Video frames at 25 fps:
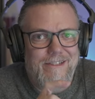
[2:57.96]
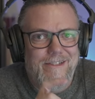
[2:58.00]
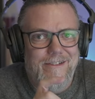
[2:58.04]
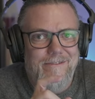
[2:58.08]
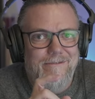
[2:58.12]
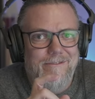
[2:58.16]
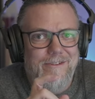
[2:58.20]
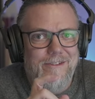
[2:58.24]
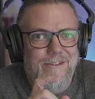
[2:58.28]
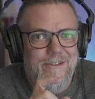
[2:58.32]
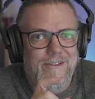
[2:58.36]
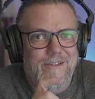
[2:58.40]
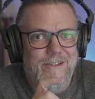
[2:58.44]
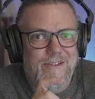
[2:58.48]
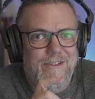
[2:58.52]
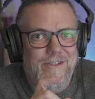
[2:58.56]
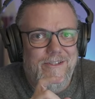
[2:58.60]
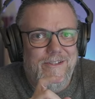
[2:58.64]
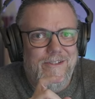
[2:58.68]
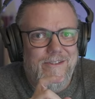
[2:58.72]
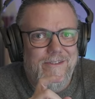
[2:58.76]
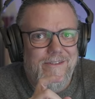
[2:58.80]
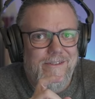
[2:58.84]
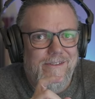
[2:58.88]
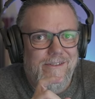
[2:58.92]
if this
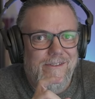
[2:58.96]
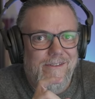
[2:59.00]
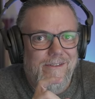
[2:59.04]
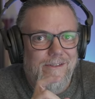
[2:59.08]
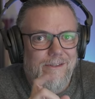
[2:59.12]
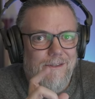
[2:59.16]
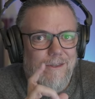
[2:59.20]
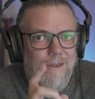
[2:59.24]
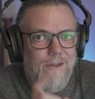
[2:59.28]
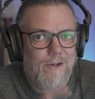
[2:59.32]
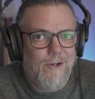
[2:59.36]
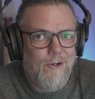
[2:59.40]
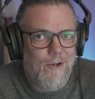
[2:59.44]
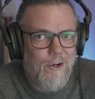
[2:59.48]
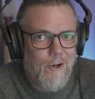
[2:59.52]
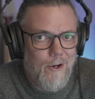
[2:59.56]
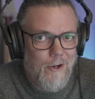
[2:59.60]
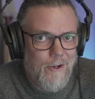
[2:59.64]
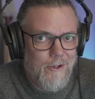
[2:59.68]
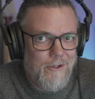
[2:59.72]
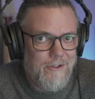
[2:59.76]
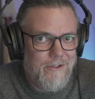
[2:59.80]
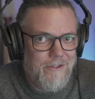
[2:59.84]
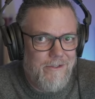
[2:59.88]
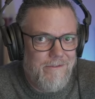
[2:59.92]
is the
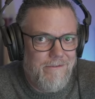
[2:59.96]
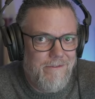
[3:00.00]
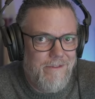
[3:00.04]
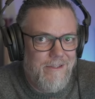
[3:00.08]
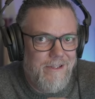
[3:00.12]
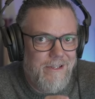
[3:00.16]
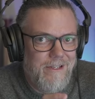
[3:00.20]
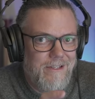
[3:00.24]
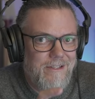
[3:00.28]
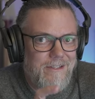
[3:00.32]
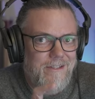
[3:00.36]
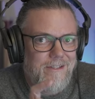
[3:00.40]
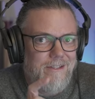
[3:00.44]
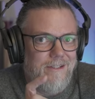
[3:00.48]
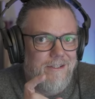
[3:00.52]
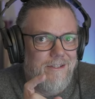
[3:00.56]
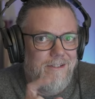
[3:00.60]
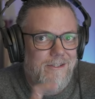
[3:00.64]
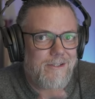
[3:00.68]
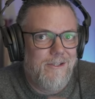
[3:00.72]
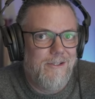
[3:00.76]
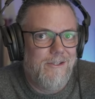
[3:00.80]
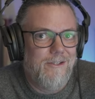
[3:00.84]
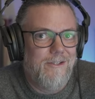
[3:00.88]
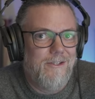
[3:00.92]
cause of this, this
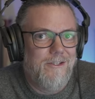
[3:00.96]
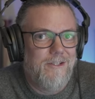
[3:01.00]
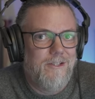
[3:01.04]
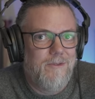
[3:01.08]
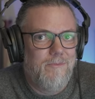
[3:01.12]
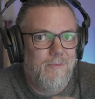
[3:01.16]
could just